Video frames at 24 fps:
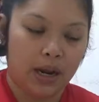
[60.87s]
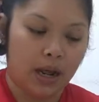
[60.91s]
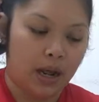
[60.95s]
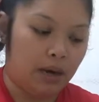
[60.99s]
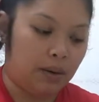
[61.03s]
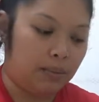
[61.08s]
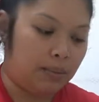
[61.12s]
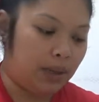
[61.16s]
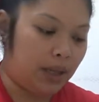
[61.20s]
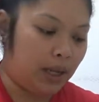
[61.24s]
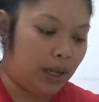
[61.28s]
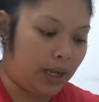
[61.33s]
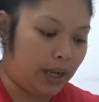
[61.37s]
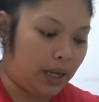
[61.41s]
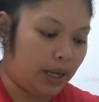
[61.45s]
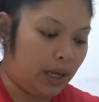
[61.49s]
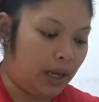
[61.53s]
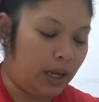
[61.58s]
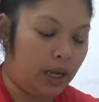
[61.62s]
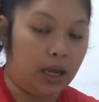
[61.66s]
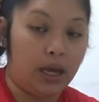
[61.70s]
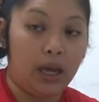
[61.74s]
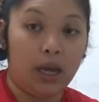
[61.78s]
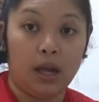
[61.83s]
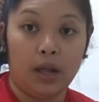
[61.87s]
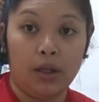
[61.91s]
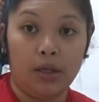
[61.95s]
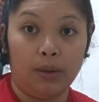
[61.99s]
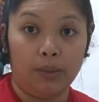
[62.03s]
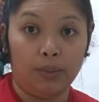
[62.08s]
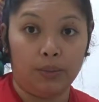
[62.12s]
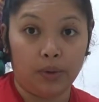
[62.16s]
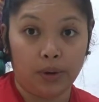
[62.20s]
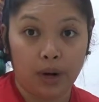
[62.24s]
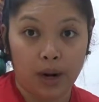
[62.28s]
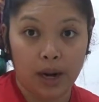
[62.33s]
and apply the
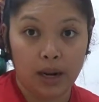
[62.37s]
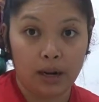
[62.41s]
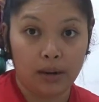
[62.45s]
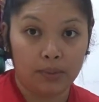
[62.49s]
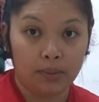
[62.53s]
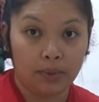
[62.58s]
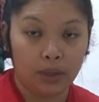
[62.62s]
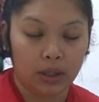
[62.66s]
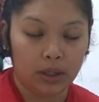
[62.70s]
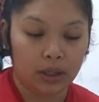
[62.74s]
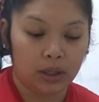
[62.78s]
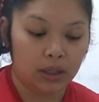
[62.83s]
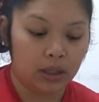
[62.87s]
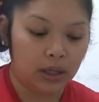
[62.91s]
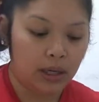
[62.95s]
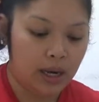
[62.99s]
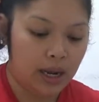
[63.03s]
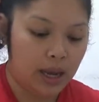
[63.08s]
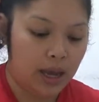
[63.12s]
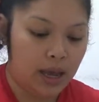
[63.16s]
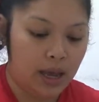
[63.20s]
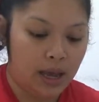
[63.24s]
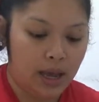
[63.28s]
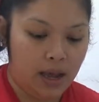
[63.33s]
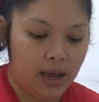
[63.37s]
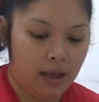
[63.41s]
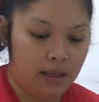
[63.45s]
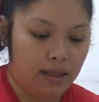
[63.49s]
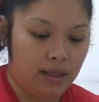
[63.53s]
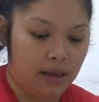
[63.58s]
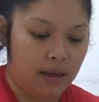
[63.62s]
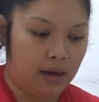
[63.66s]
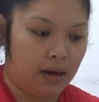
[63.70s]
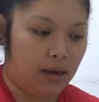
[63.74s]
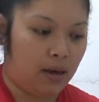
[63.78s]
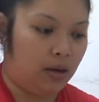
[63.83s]
primer, and
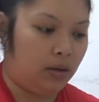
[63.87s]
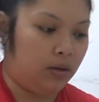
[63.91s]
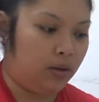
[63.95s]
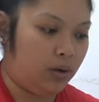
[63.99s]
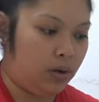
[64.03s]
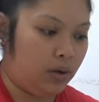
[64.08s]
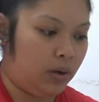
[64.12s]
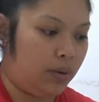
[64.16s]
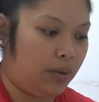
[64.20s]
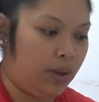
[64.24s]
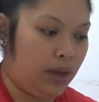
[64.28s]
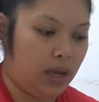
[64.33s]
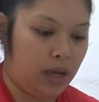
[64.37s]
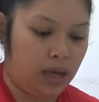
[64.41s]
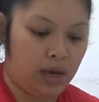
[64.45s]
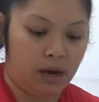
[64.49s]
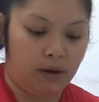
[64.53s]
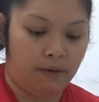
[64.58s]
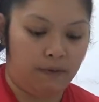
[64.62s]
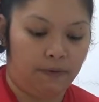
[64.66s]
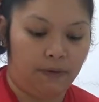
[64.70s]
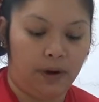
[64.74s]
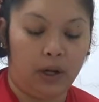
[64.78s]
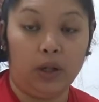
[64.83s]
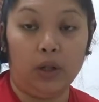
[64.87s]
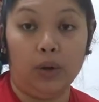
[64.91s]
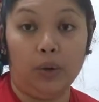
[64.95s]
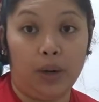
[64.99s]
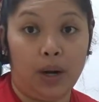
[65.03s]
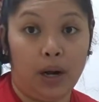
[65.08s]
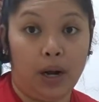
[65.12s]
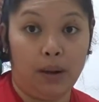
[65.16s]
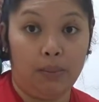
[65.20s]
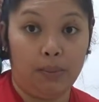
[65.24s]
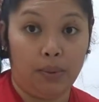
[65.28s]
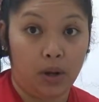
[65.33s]
then I'll go in and follow
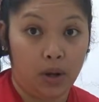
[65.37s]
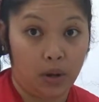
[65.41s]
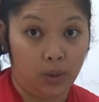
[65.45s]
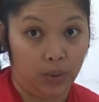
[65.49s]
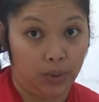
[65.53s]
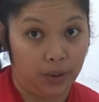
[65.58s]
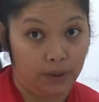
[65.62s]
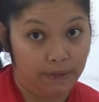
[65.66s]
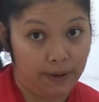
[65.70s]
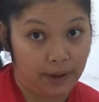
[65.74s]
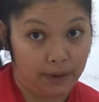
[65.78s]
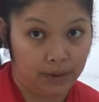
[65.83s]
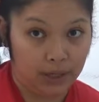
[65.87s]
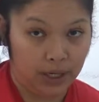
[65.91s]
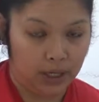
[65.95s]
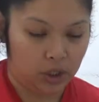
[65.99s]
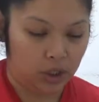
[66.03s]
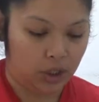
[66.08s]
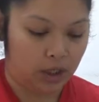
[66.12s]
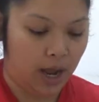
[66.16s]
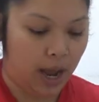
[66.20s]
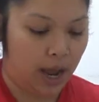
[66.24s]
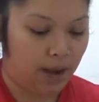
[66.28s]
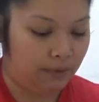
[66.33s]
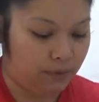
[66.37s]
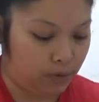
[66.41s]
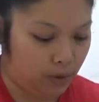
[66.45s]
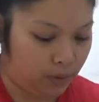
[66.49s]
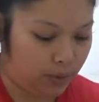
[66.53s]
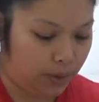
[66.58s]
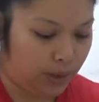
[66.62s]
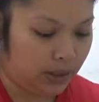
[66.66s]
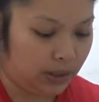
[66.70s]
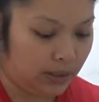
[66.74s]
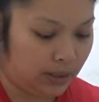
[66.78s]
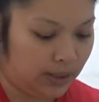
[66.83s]
up with the foundation
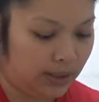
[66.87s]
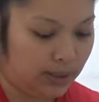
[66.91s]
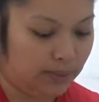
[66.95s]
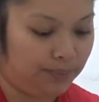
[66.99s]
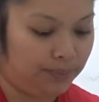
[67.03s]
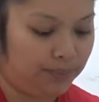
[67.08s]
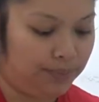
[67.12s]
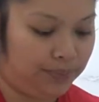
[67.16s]
afterwards.